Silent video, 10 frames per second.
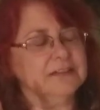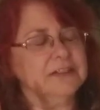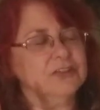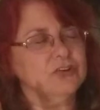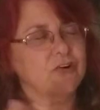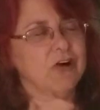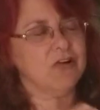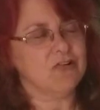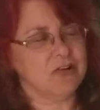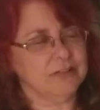into our
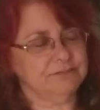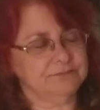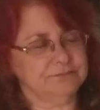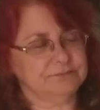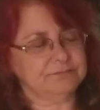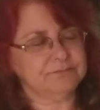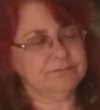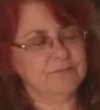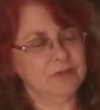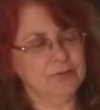heart.
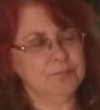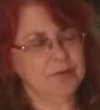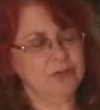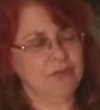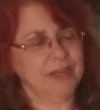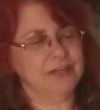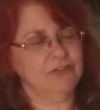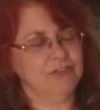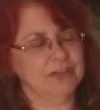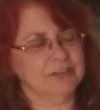Bring your
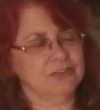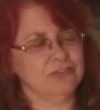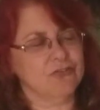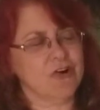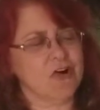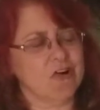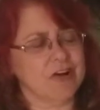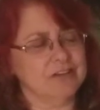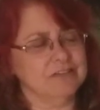energy into your heart.